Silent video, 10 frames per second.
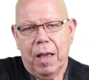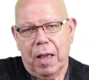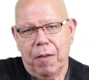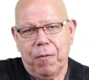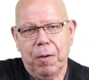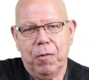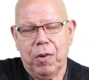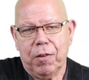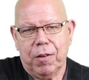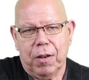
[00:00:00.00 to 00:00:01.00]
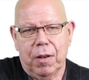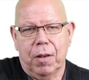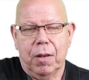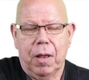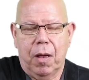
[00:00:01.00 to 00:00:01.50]
if you just
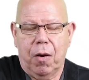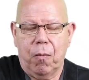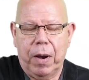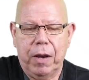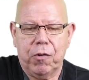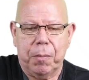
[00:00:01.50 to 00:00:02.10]
arrange